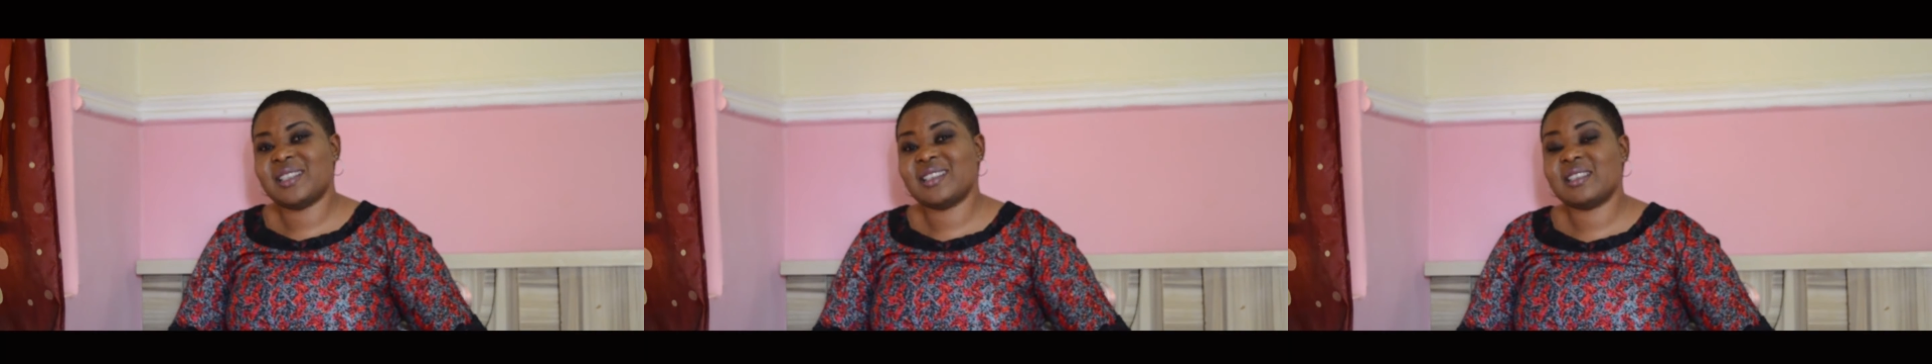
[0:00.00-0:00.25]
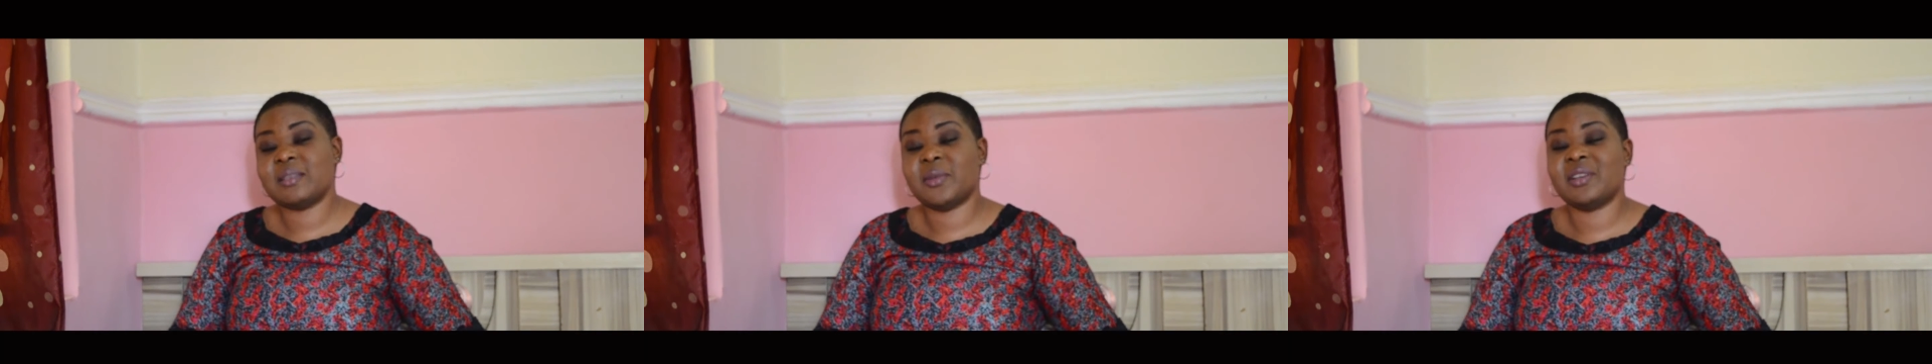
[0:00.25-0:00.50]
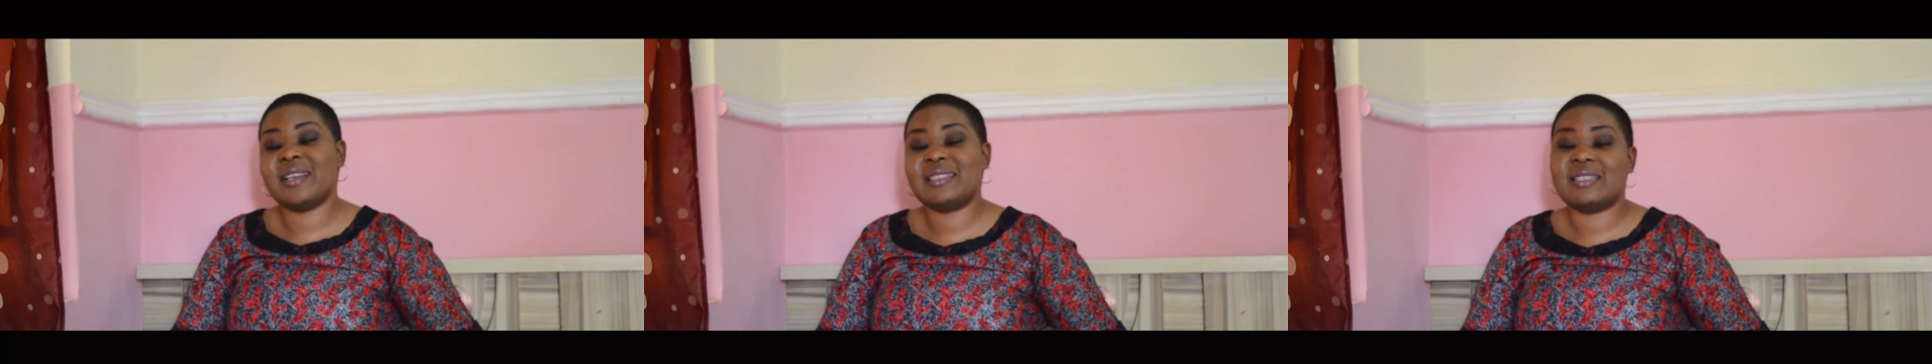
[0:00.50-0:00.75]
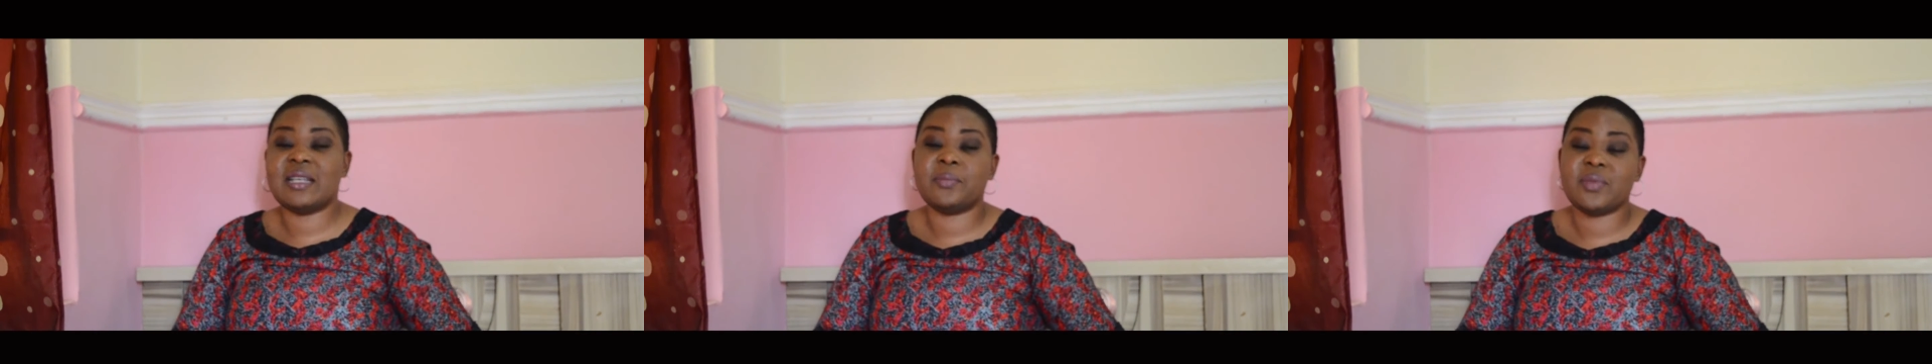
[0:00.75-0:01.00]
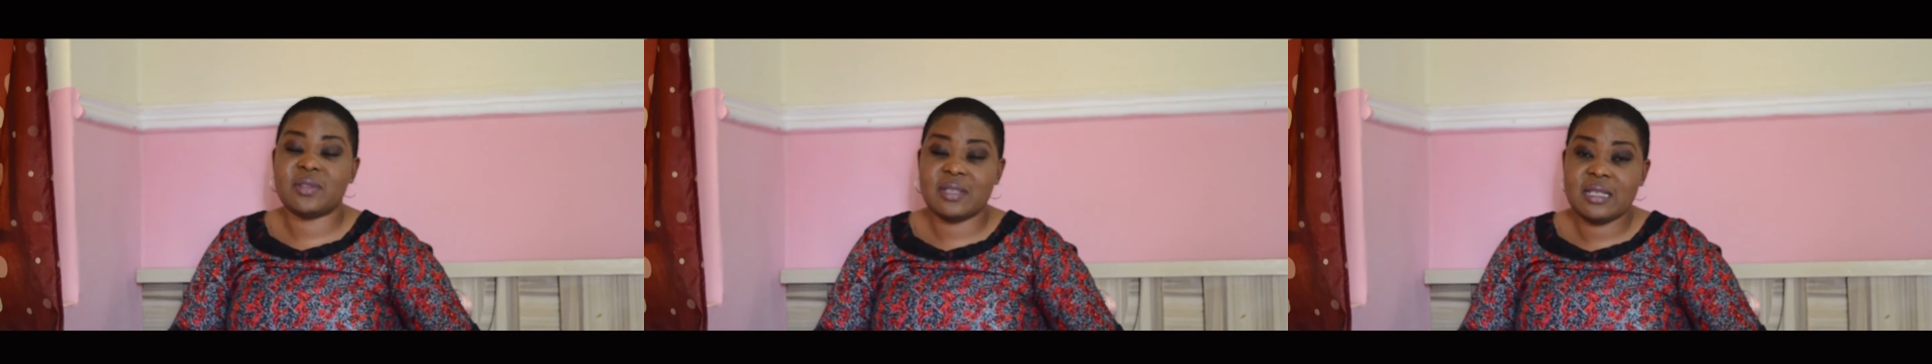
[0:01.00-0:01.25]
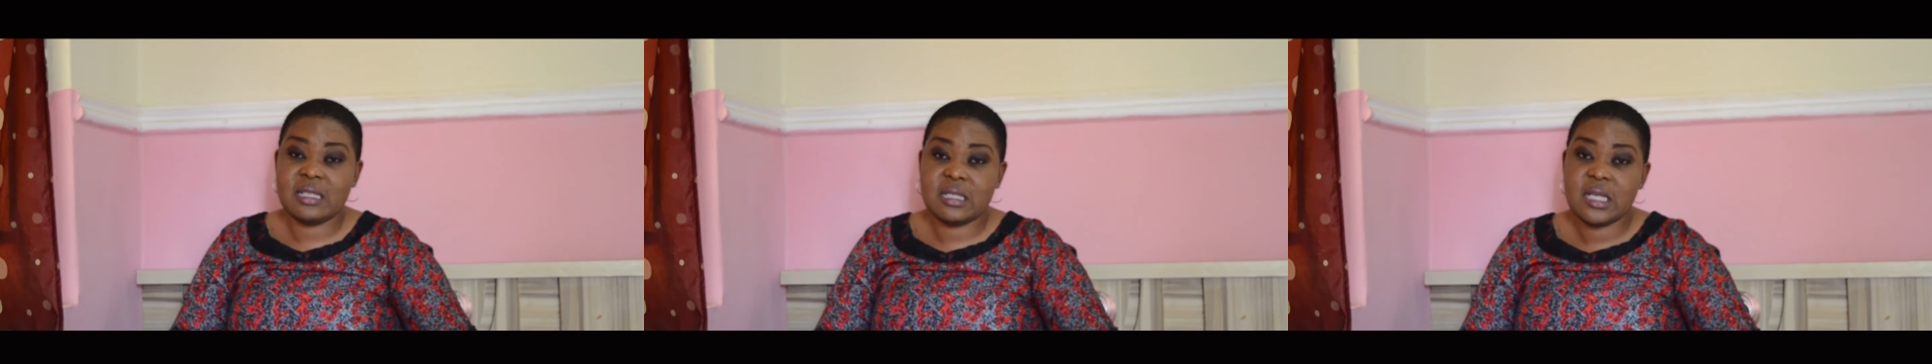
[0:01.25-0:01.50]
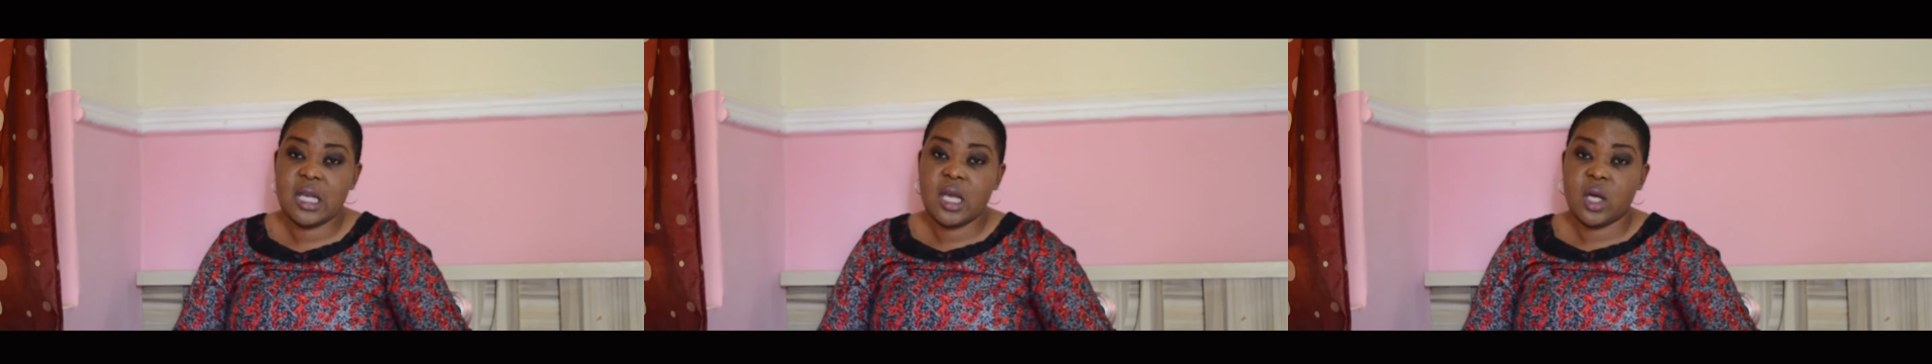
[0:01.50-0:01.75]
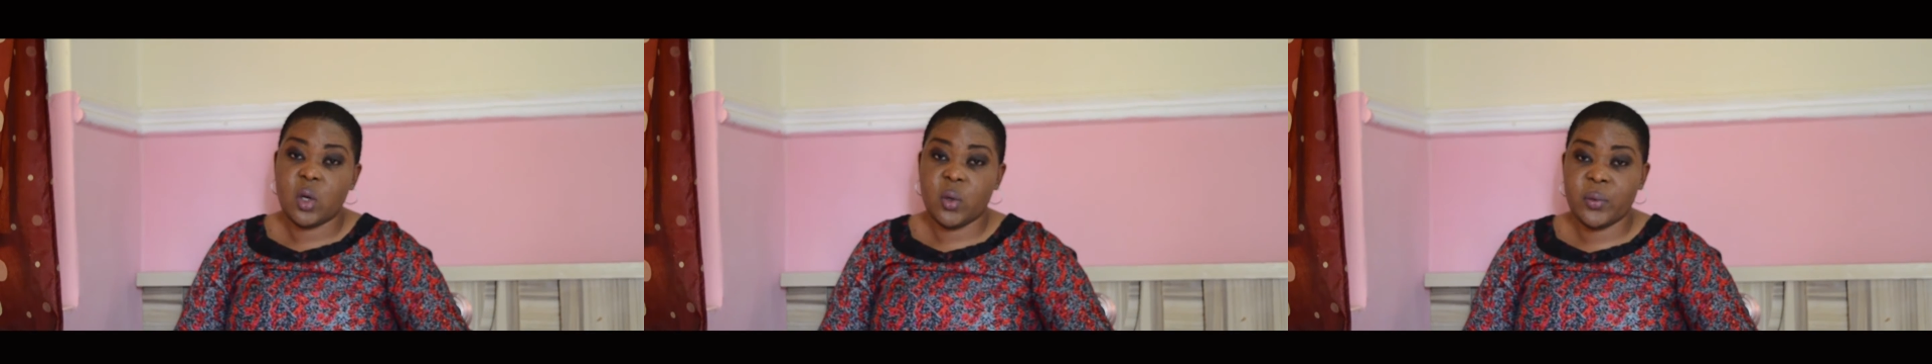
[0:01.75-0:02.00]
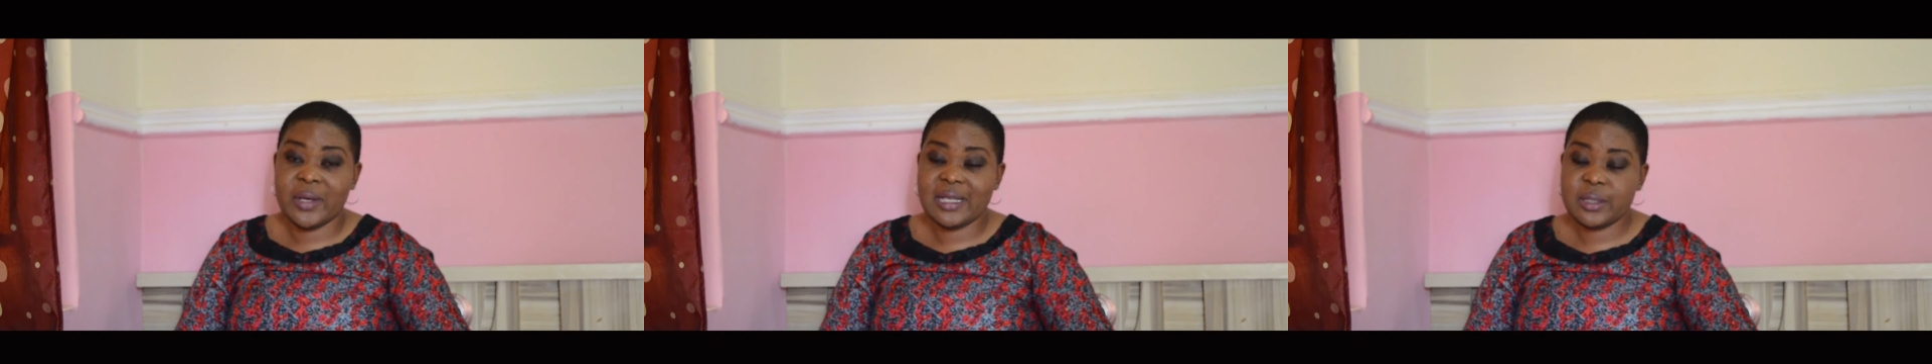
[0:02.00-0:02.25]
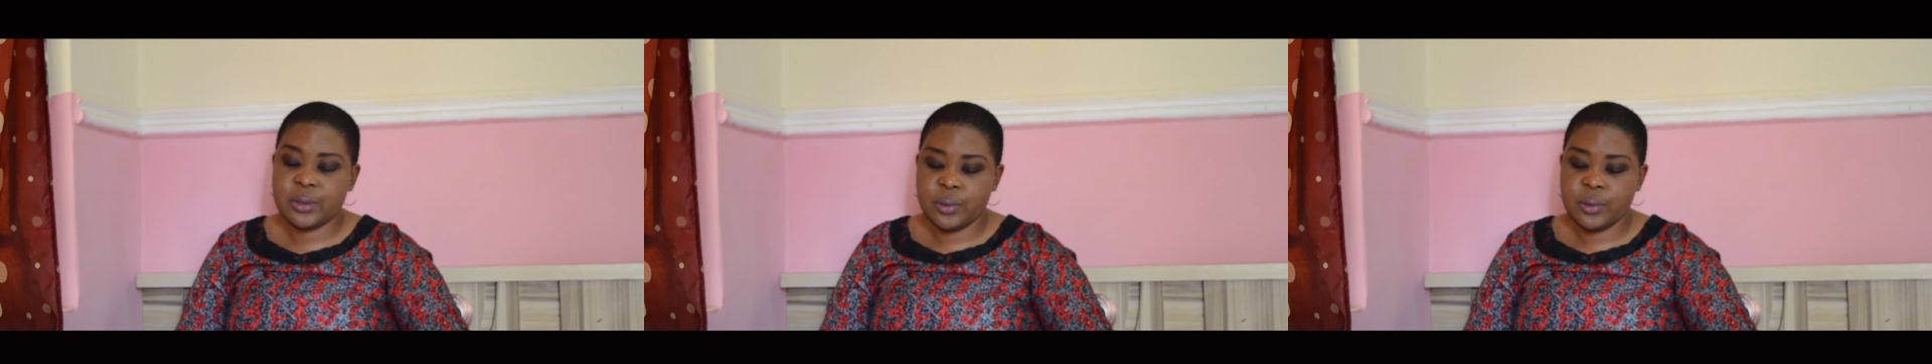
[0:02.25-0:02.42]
I think it's about 99% correct.